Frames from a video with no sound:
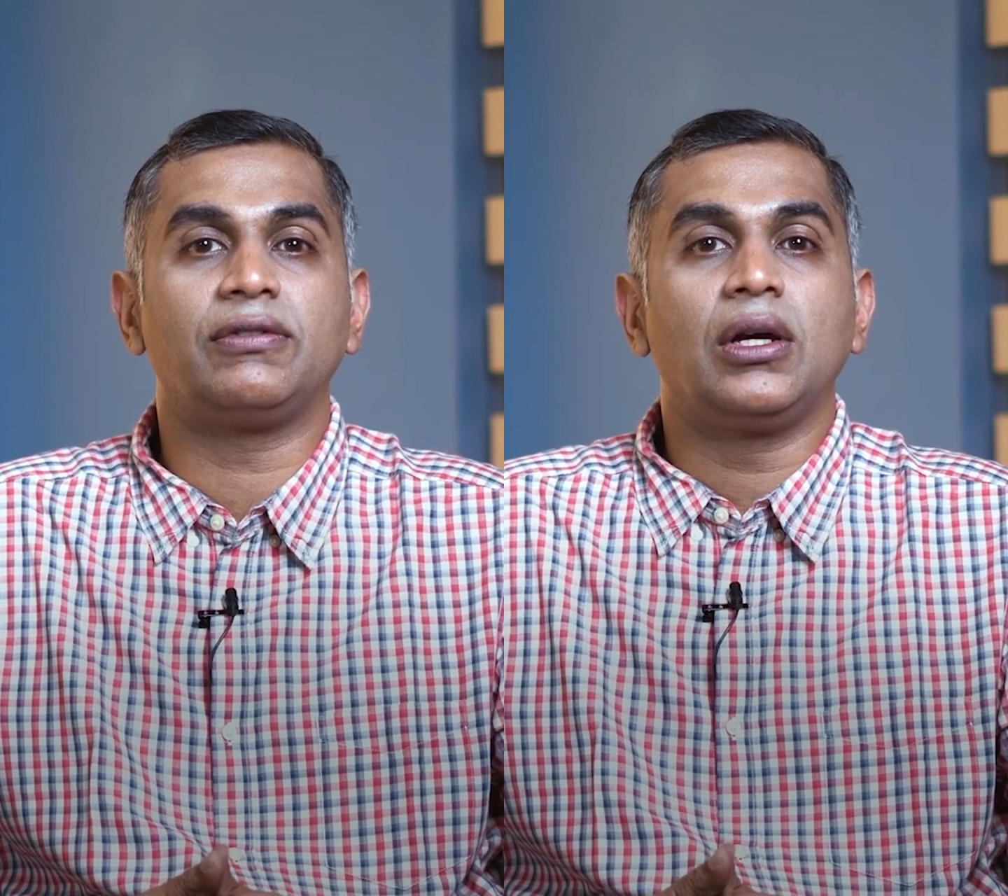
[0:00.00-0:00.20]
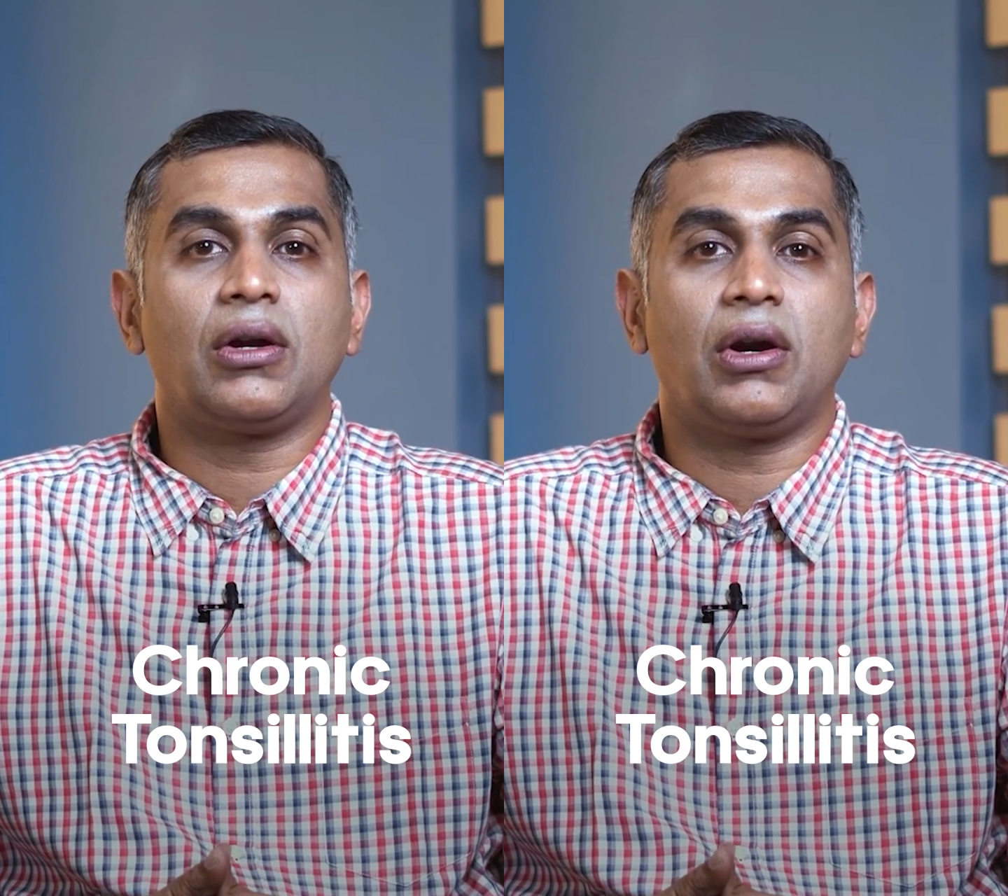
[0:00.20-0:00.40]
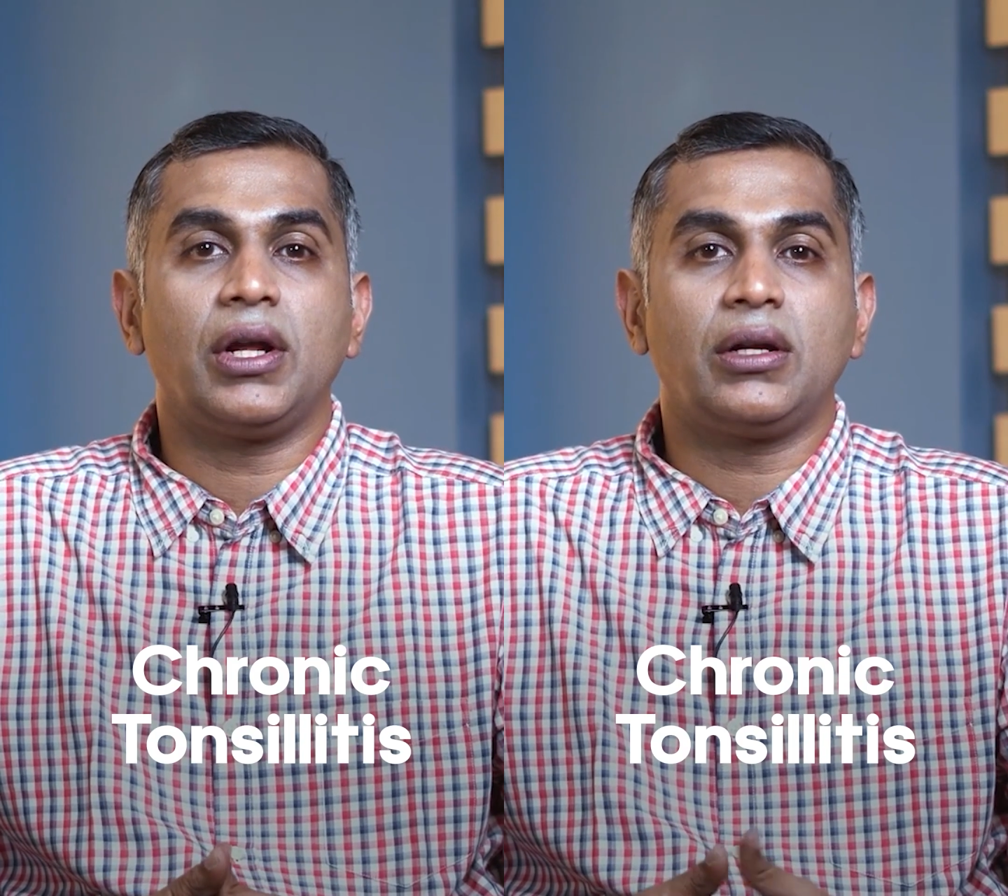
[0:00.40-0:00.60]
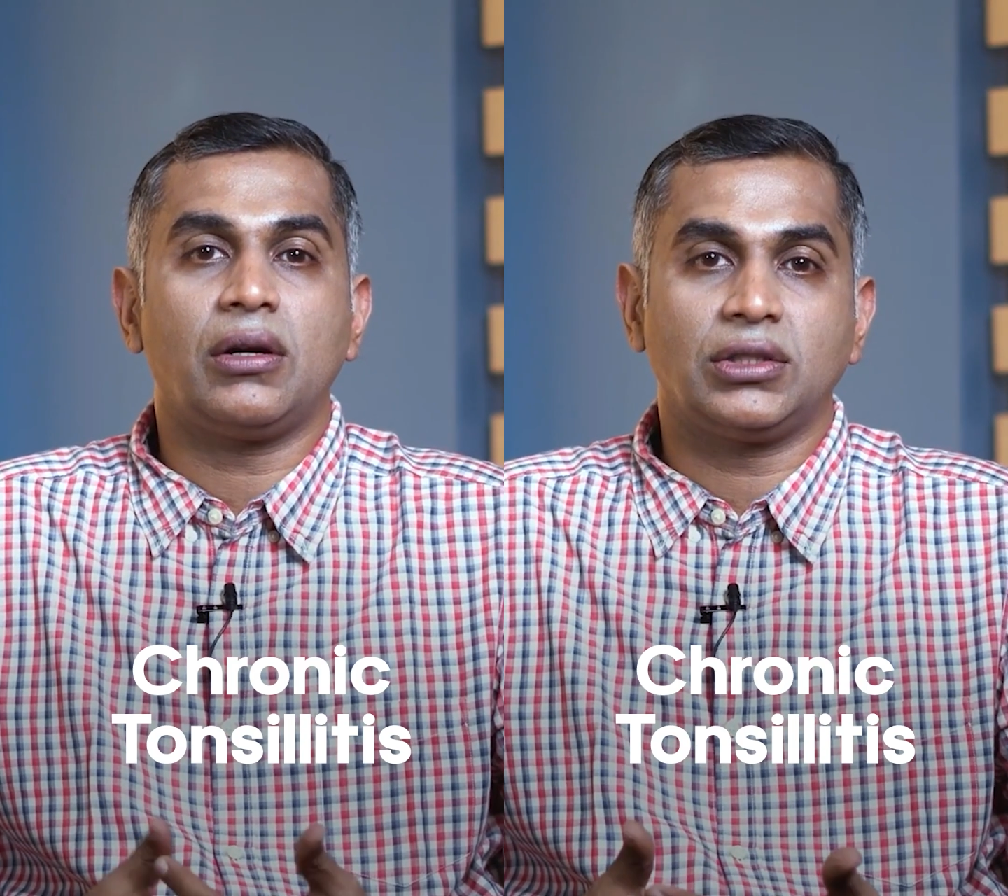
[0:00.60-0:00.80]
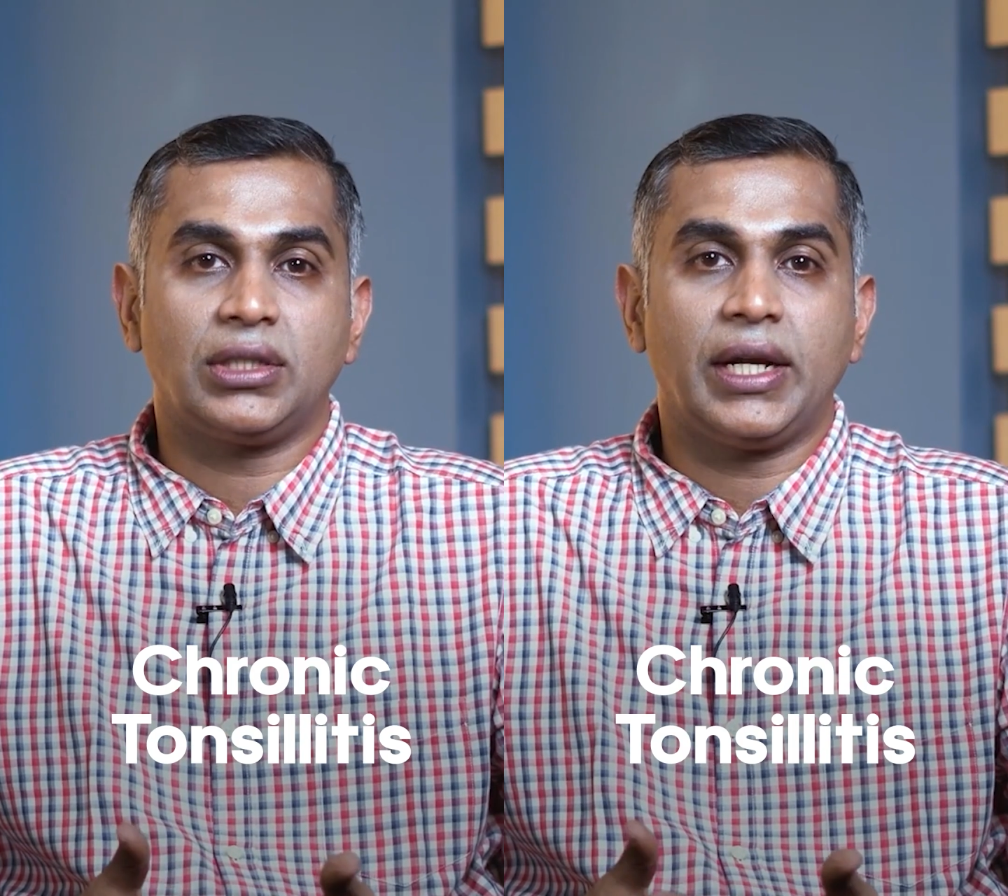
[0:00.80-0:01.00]
chronic
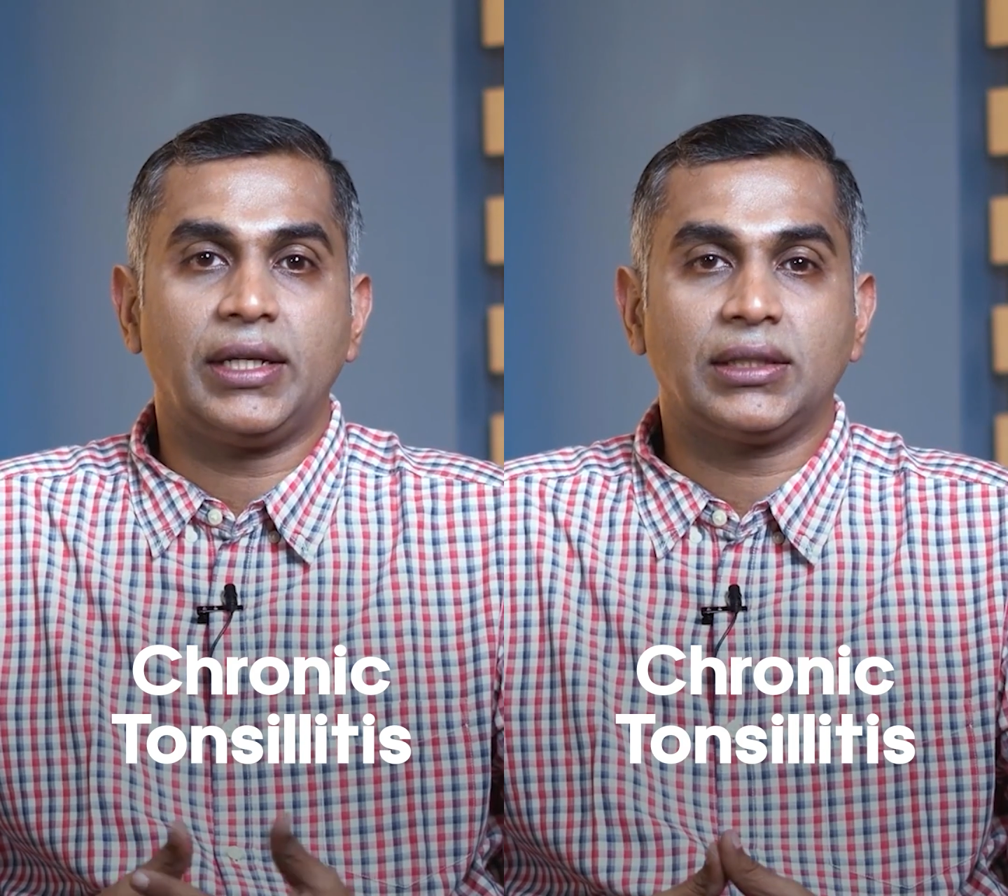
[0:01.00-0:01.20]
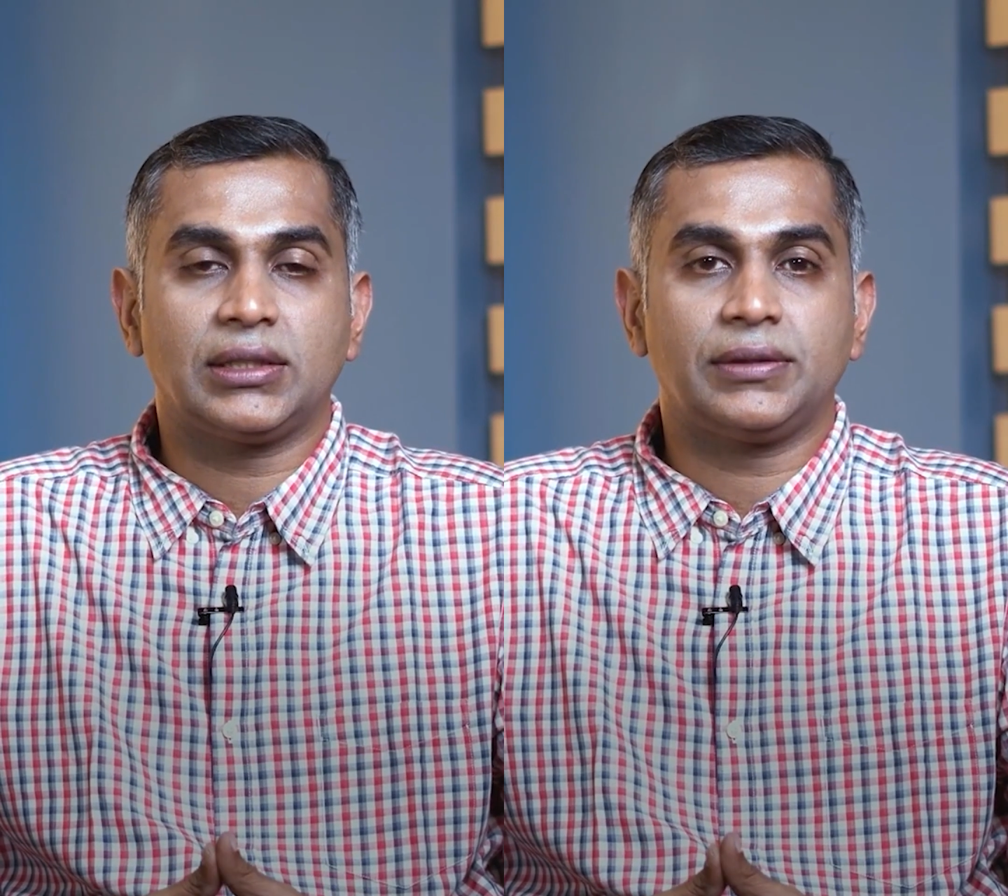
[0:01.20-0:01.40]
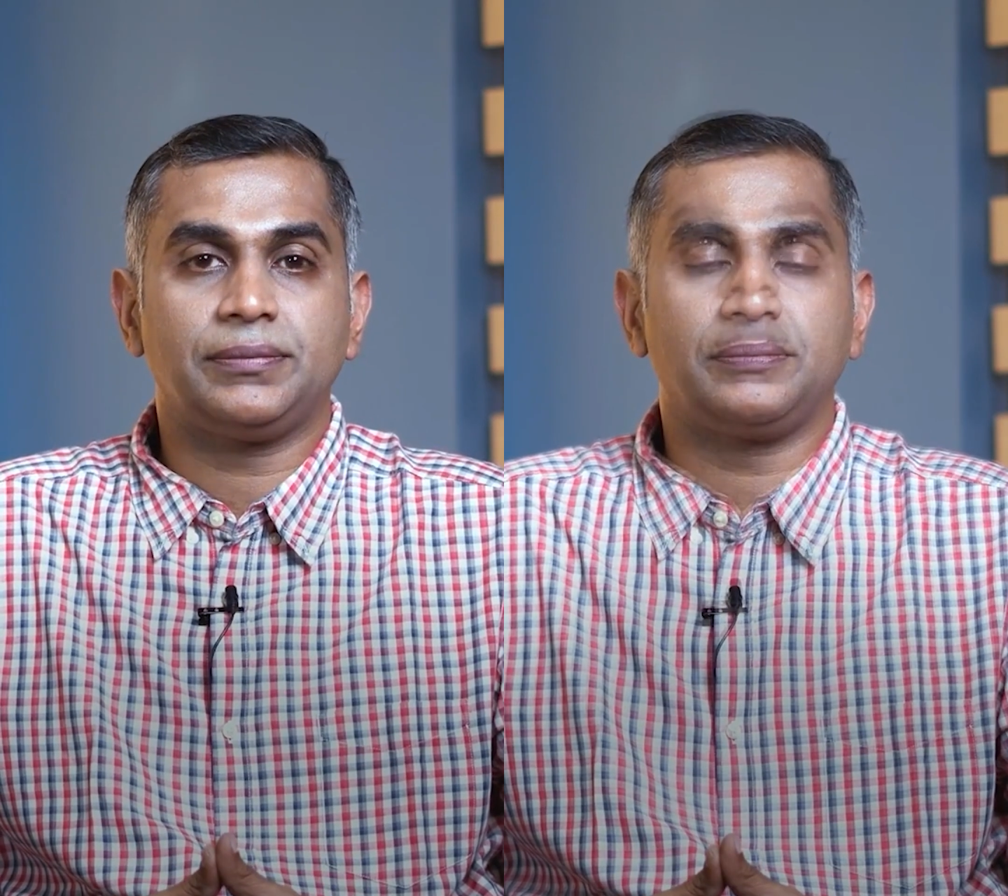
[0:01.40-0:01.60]
tonsillitis.